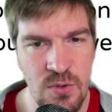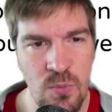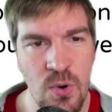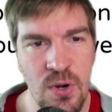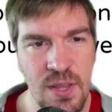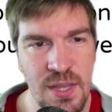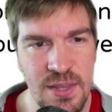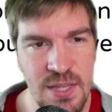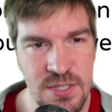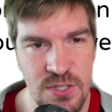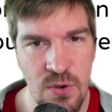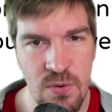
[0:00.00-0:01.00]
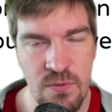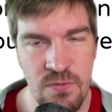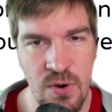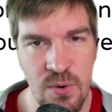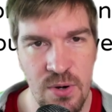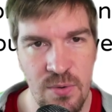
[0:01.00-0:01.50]
you work like this
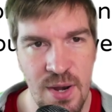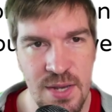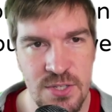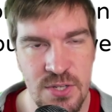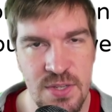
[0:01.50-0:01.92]
going forward, right?